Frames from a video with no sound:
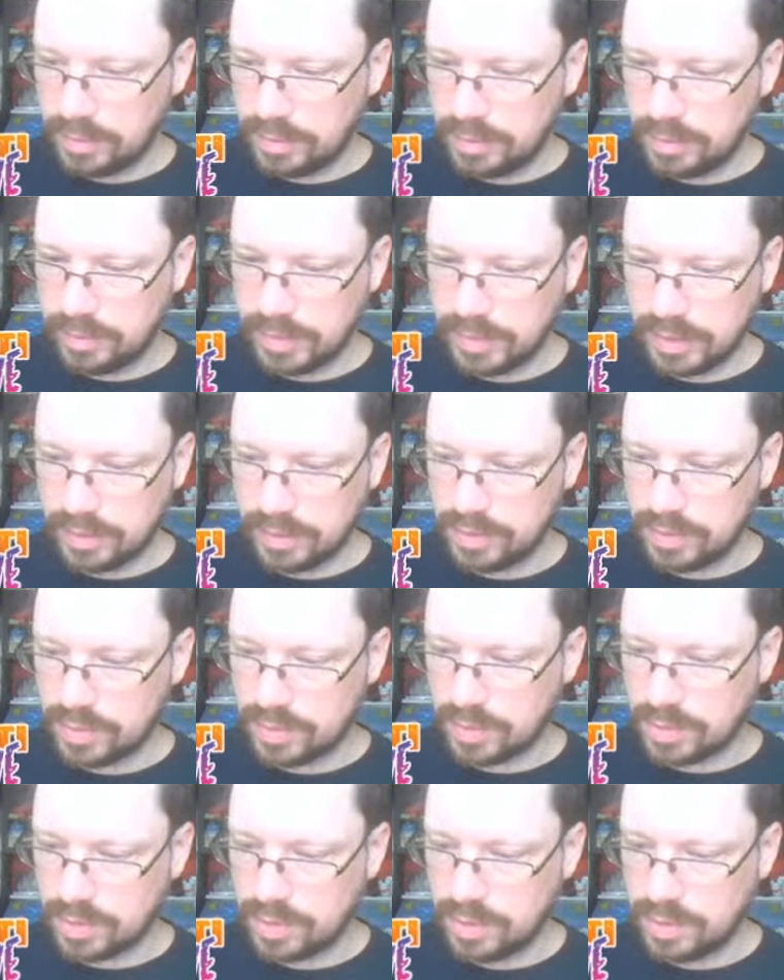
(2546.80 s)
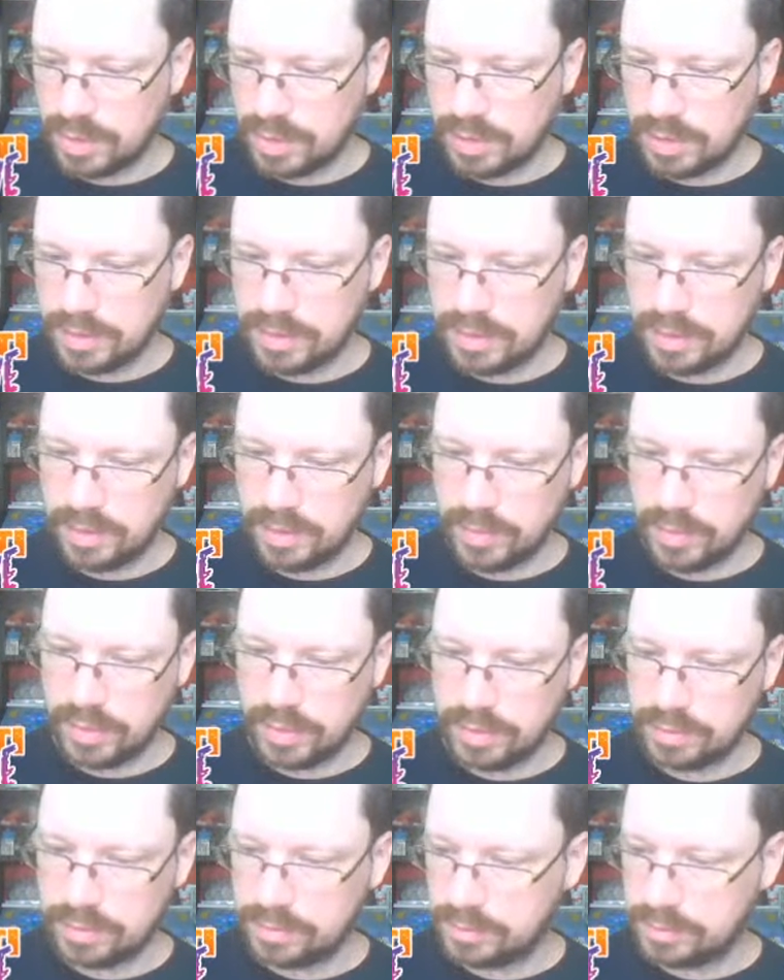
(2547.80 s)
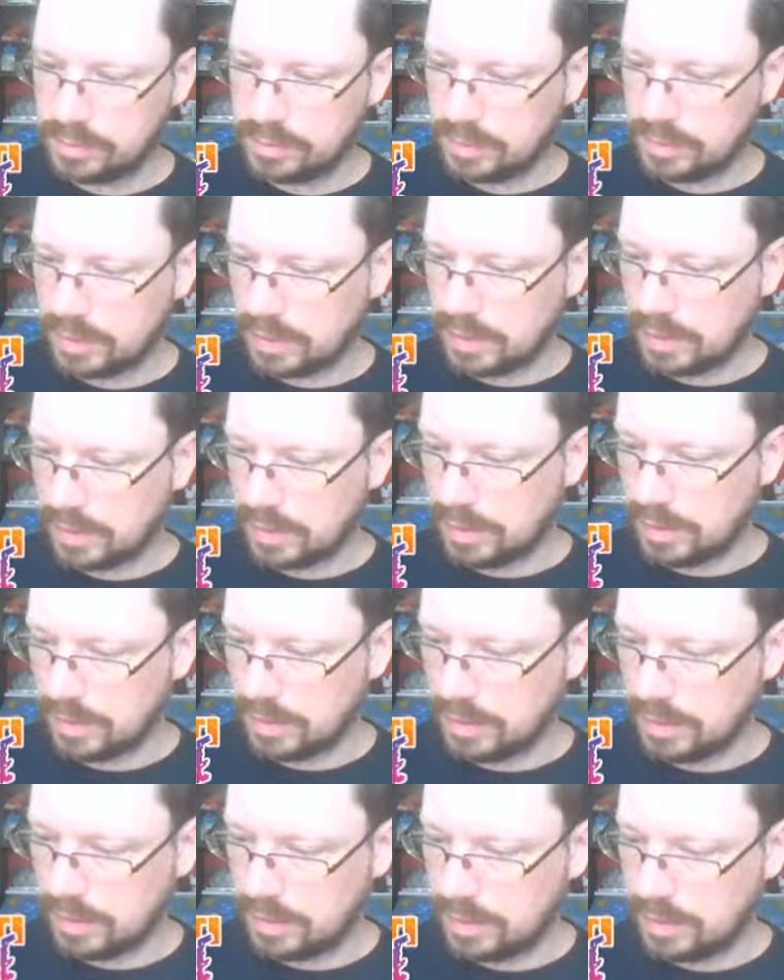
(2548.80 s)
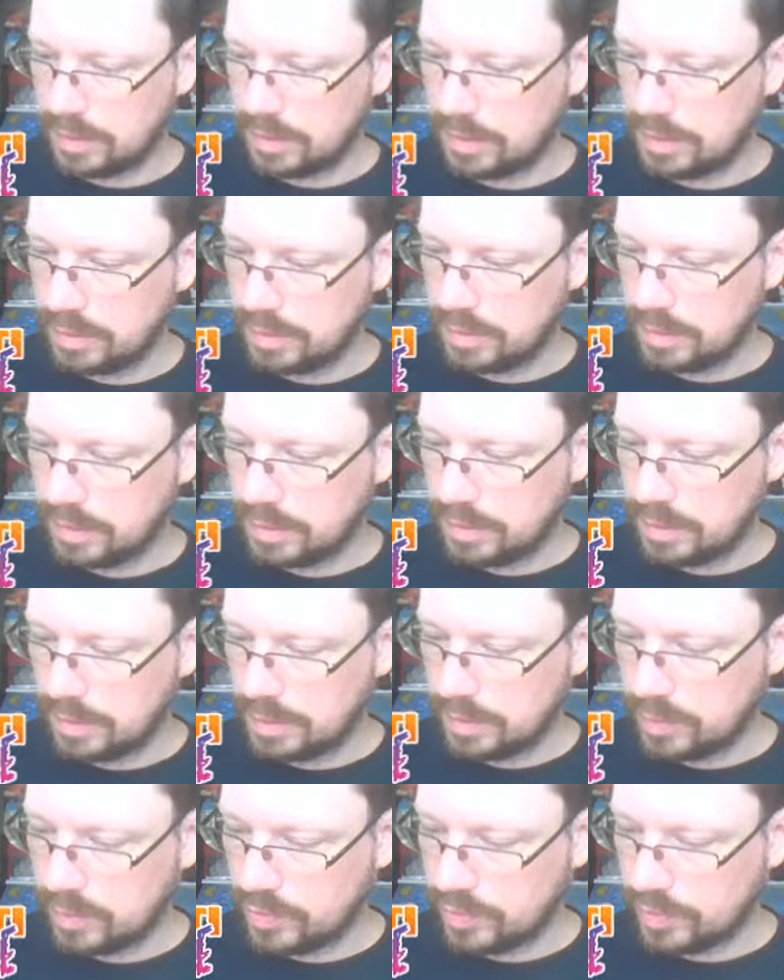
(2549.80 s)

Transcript: my construction lines anymore. I can move